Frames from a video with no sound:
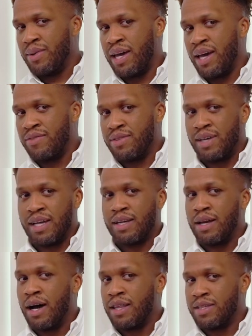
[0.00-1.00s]
we have to
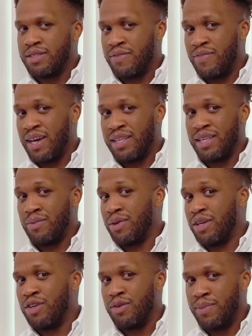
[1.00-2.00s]
acknowledge the fact that
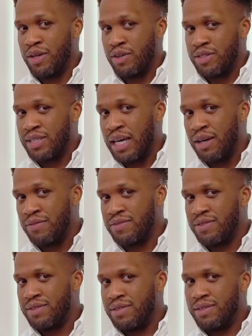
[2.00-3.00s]
we're human
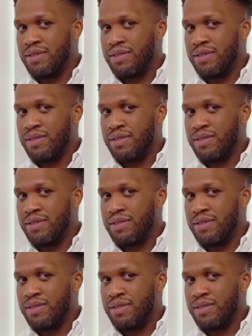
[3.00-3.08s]
ourselves.